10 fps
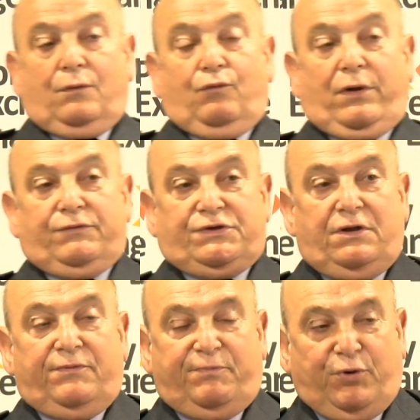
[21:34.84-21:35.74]
Right, there's a
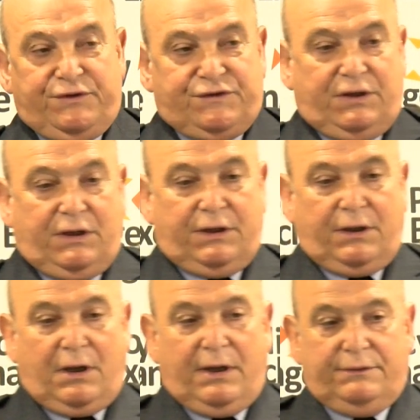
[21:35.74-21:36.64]
number of points there.
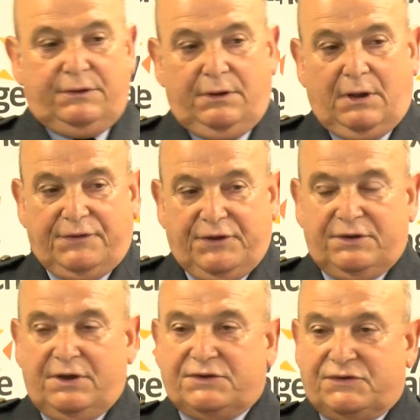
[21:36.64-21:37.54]
I think
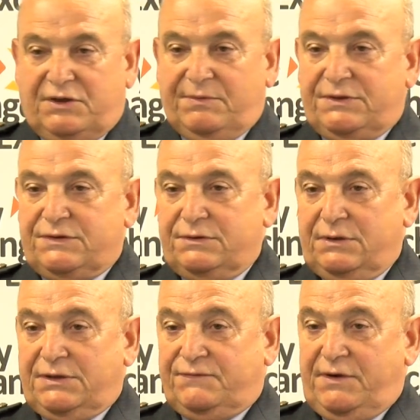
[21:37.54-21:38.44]
the NATO summit
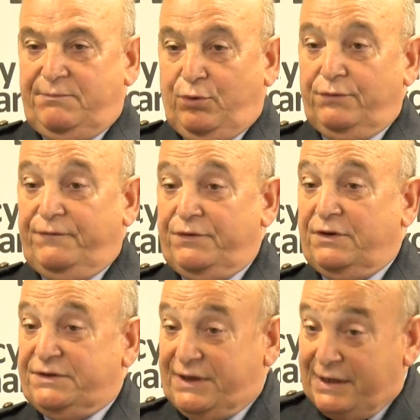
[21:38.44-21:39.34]
is very important for the
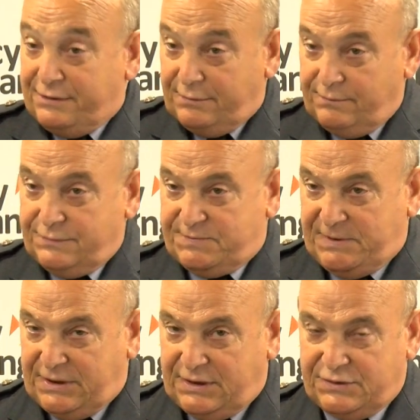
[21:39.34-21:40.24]
United Kingdom,
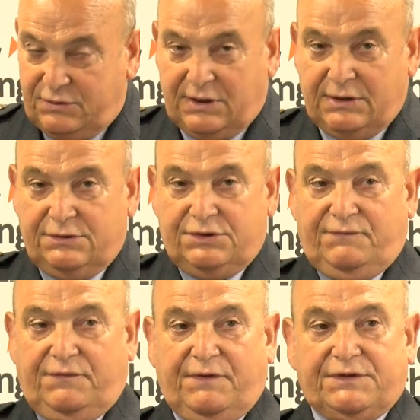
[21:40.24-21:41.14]
speaking as a UK Chief
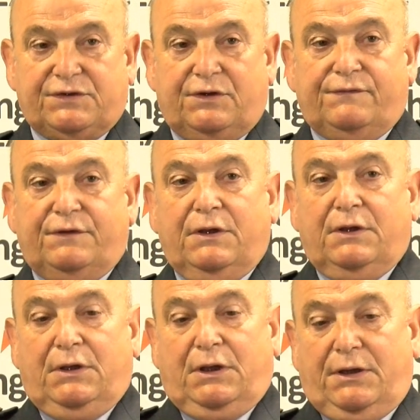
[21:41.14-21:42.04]
of Defence Staff,
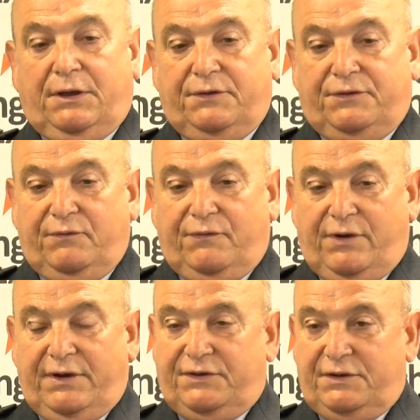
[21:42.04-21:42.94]
and I don't think we've
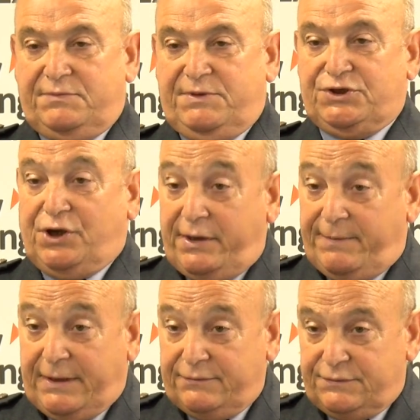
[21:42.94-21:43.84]
got anything to be shy
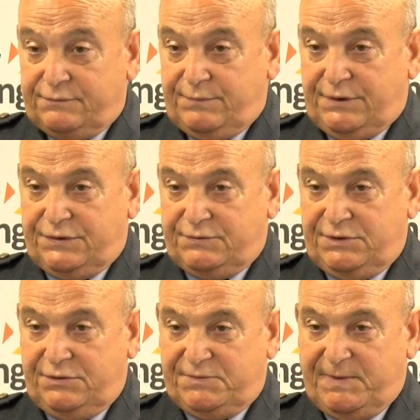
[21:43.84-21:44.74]
about, because we
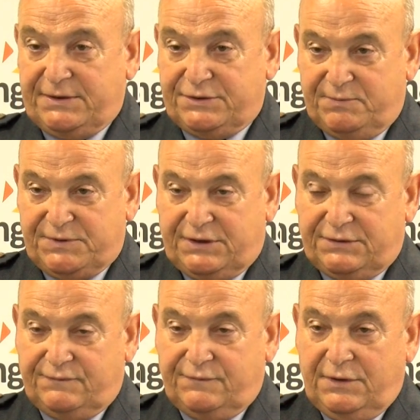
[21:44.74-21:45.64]
do spend
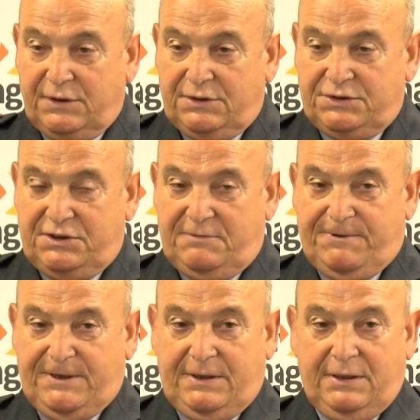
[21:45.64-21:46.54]
2% of
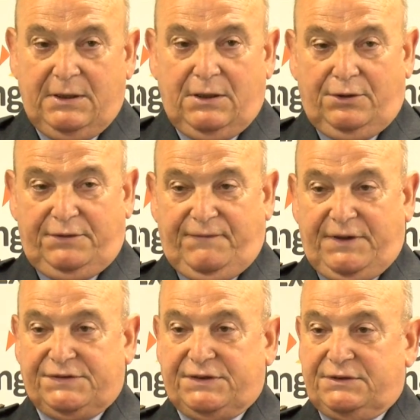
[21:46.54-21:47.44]
GDP on
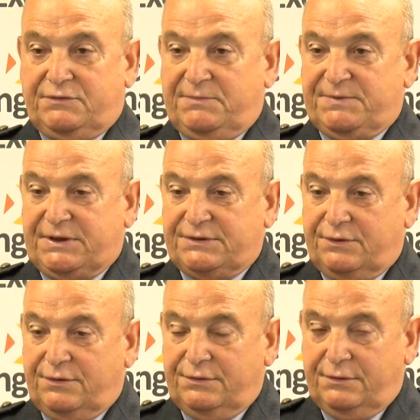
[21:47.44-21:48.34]
defence and 20%
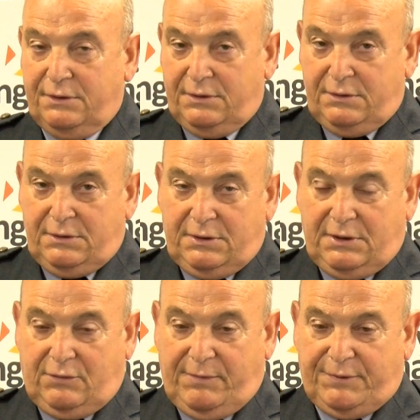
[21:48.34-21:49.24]
on
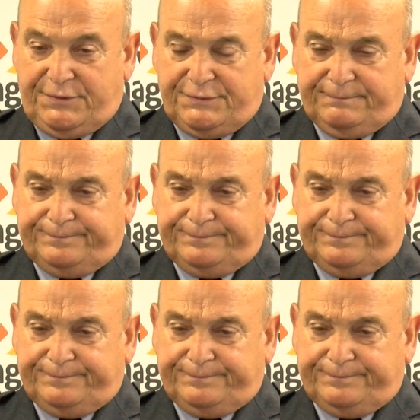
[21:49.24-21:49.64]
equipment,